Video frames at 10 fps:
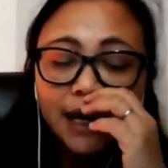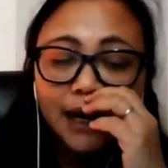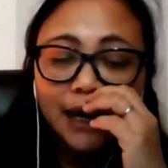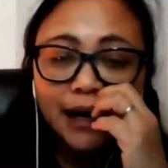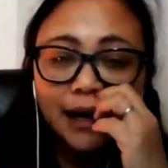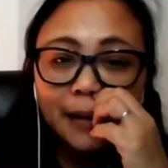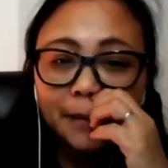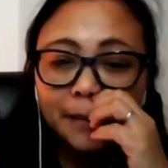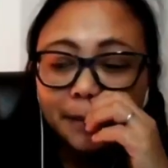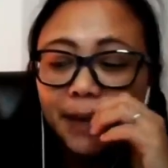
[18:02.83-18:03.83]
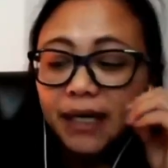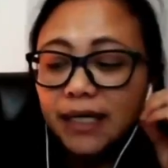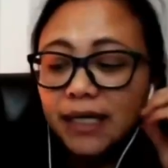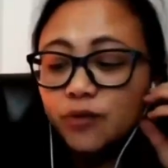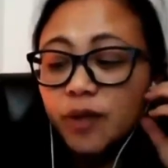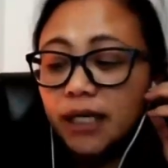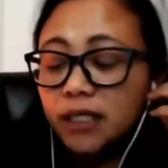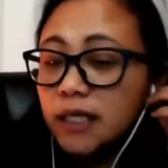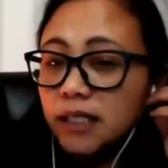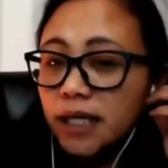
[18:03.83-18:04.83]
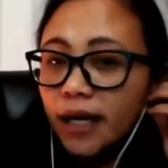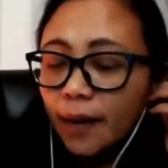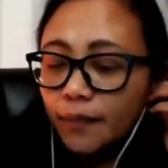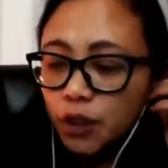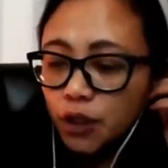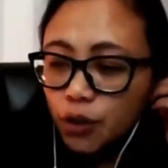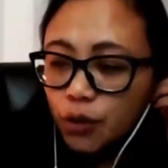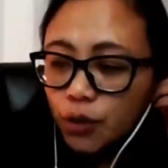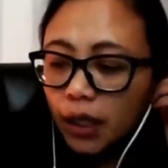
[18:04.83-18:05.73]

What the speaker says: Melanie, it's entirely up to you.